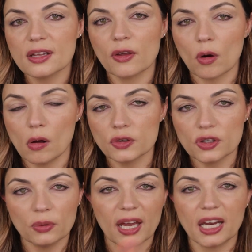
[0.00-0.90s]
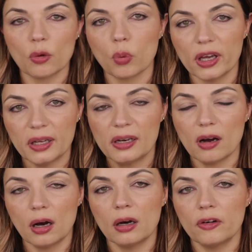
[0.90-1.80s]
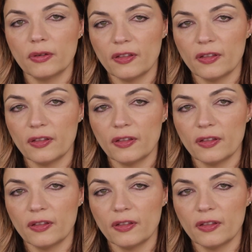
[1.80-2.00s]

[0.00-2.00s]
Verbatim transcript: they're also getting rid of